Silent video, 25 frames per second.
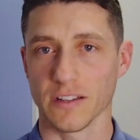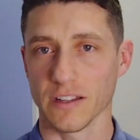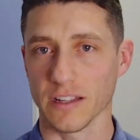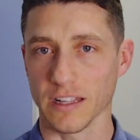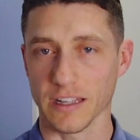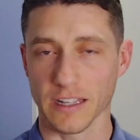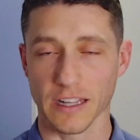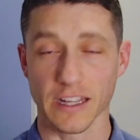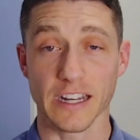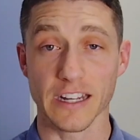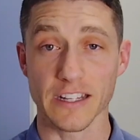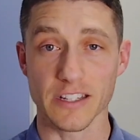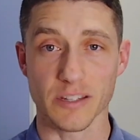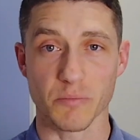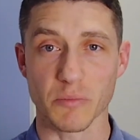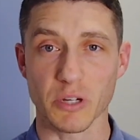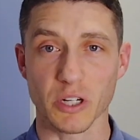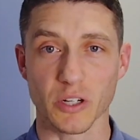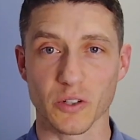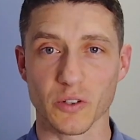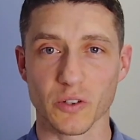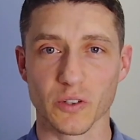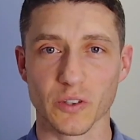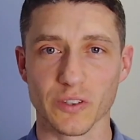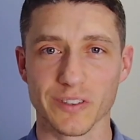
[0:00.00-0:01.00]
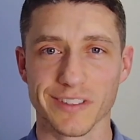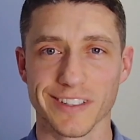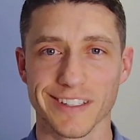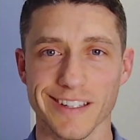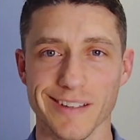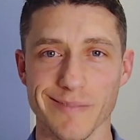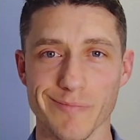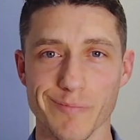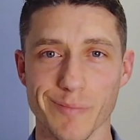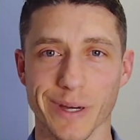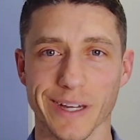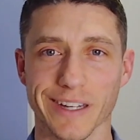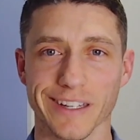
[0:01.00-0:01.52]
it is a miracle,
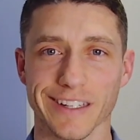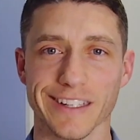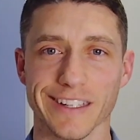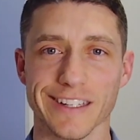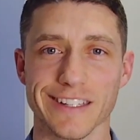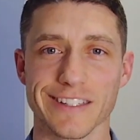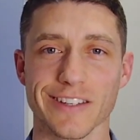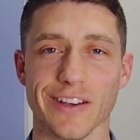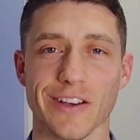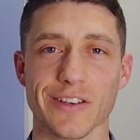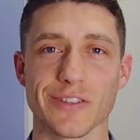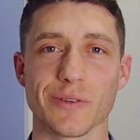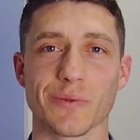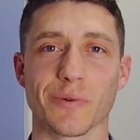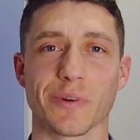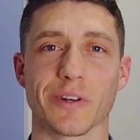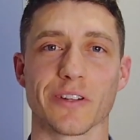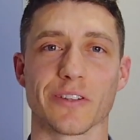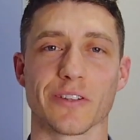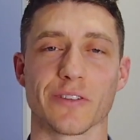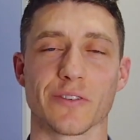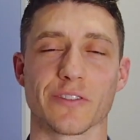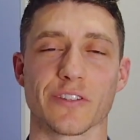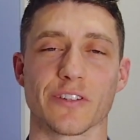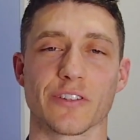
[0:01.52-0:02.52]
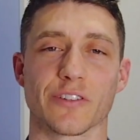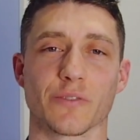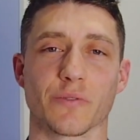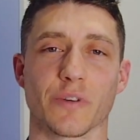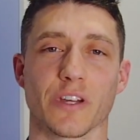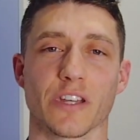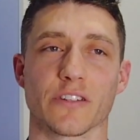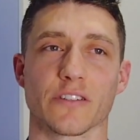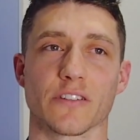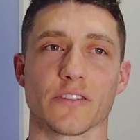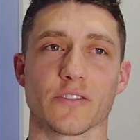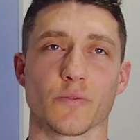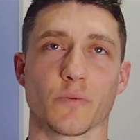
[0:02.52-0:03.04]
but it's also one of those
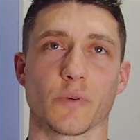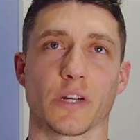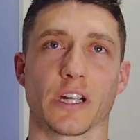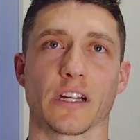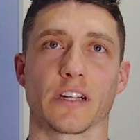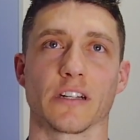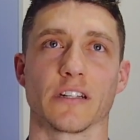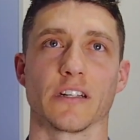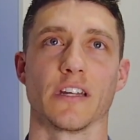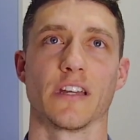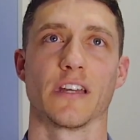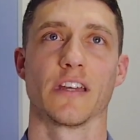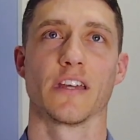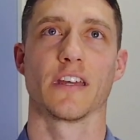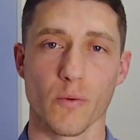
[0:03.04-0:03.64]
situations where